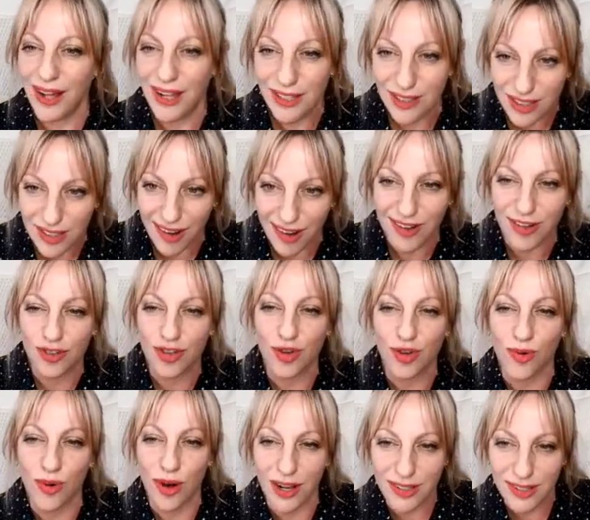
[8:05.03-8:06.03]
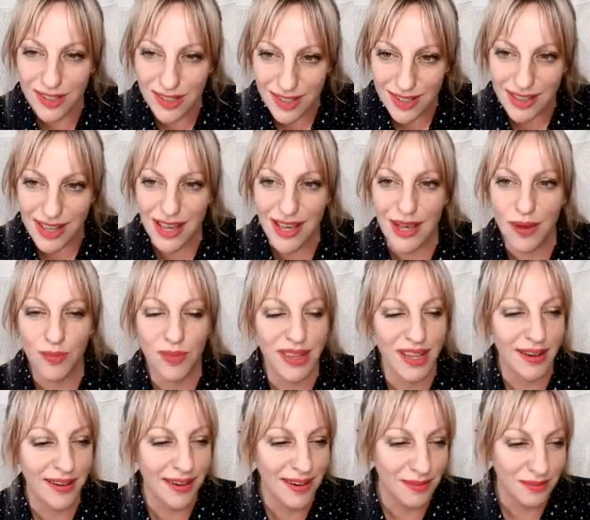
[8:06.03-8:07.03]
you start to trust them when they
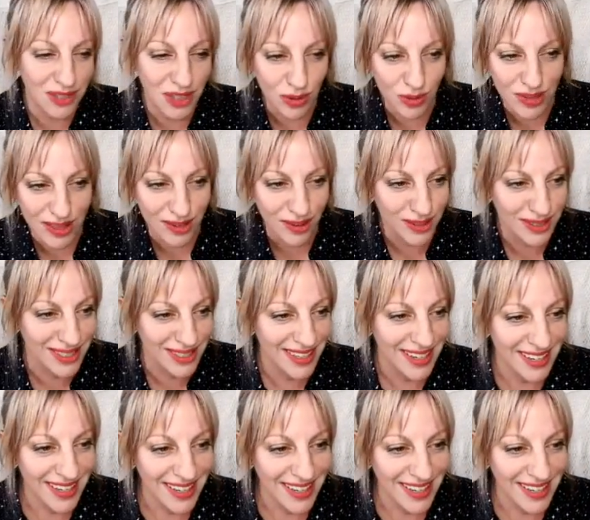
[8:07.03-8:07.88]
come to you with those